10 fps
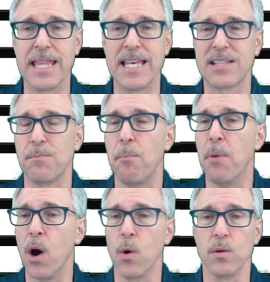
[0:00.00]
this
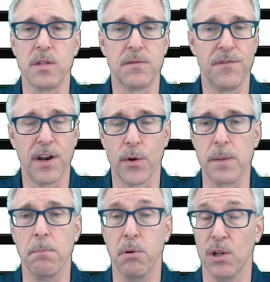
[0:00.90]
bodes
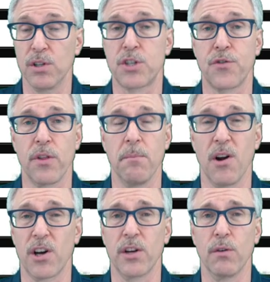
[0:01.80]
very bullish for the
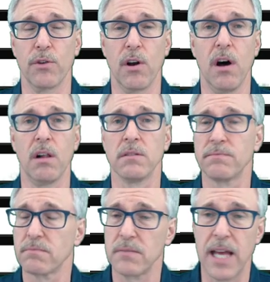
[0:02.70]
market
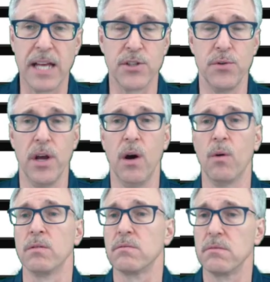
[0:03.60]
overall, as you
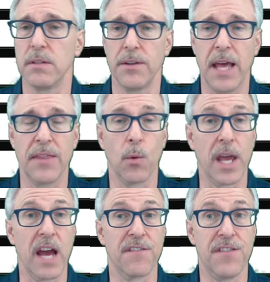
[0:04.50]
know, and the
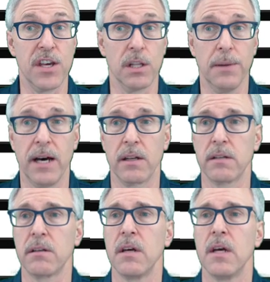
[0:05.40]
way I feel
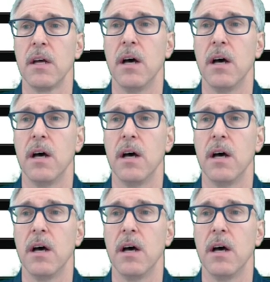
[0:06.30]
about it.